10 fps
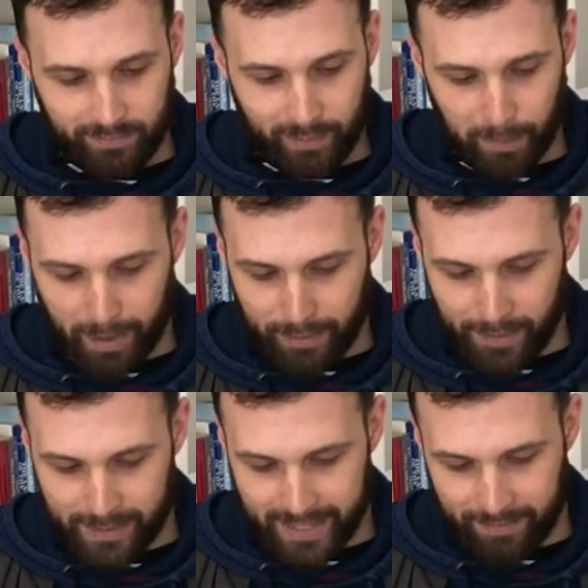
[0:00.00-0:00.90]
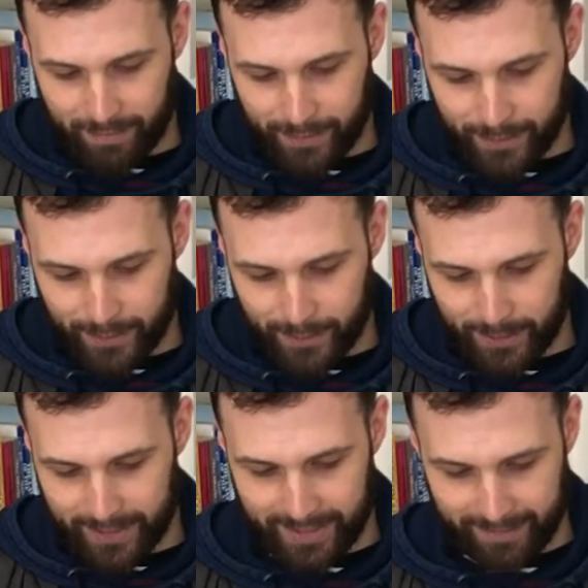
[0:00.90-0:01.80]
Matthew 7 verse
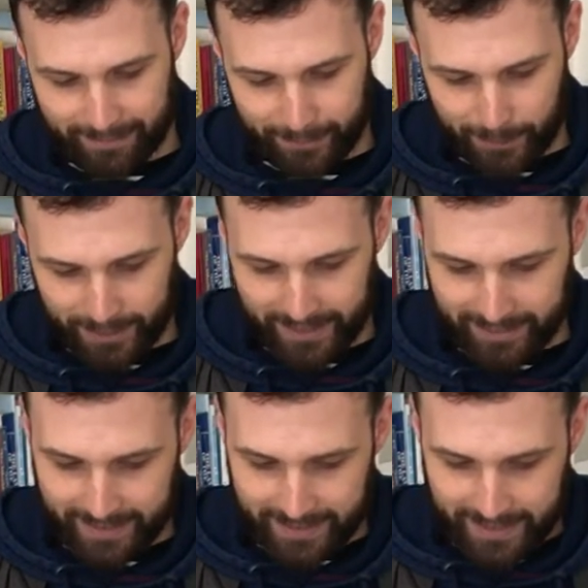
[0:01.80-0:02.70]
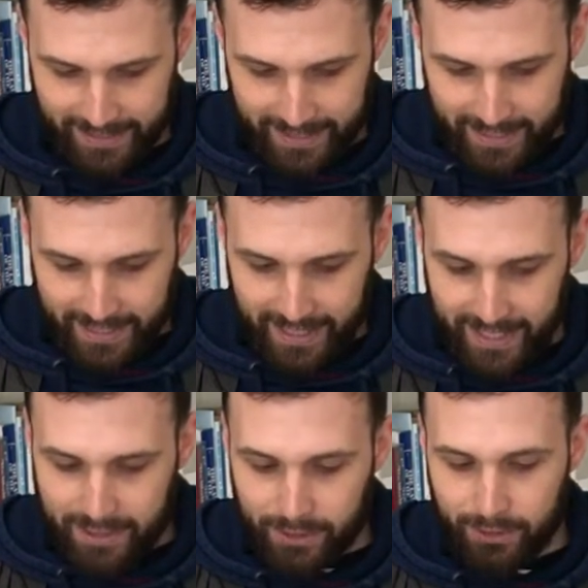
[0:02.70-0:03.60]
13 and 14.
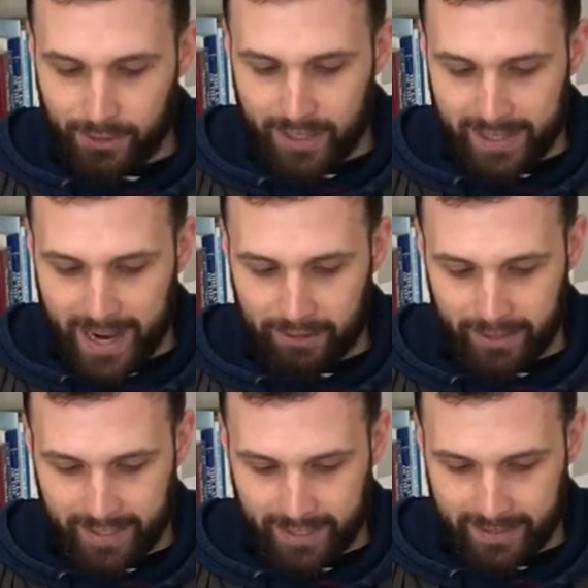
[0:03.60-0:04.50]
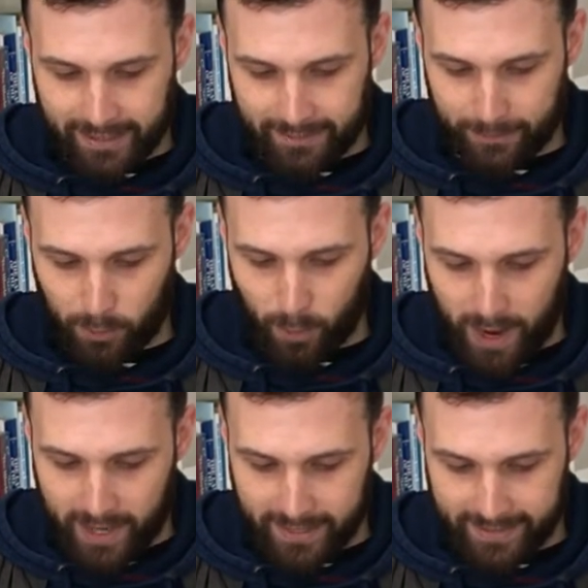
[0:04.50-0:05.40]
Enter through the narrow gate, for
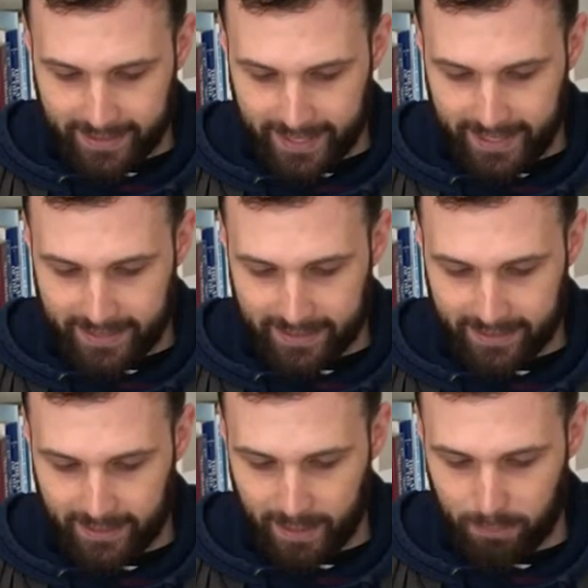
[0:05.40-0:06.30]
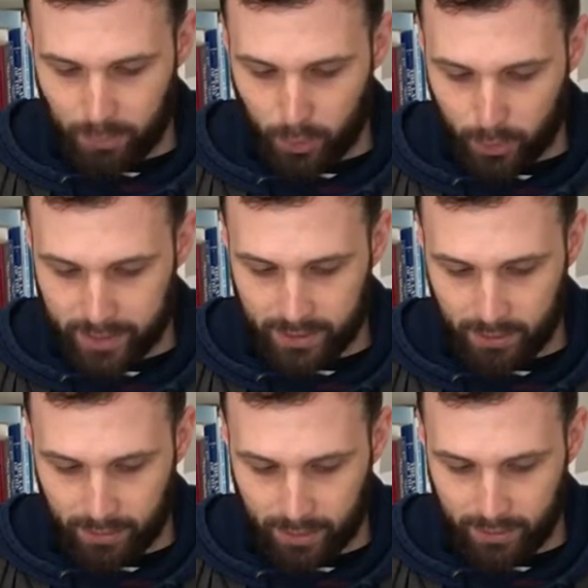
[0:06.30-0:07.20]
wide is the gate and broad is the
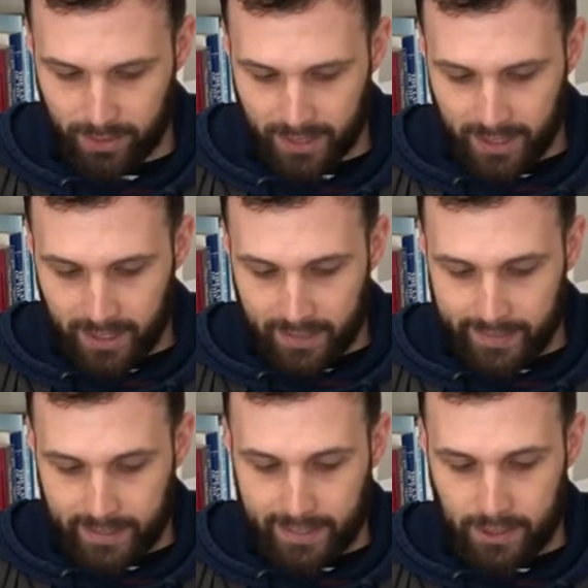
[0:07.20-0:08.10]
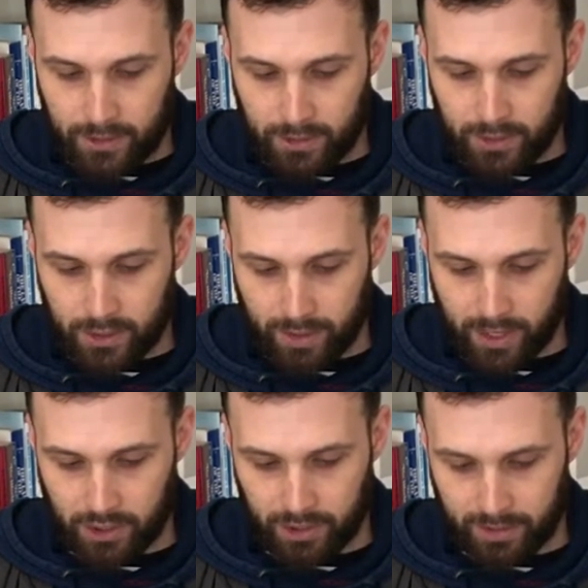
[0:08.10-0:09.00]
road that leads to
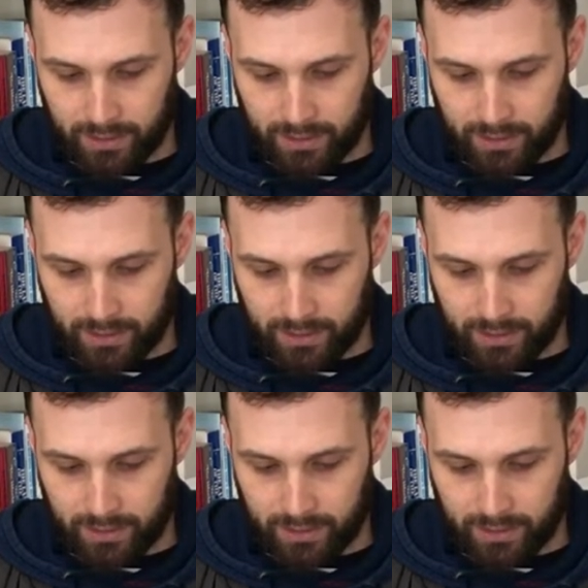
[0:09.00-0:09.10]
destruction,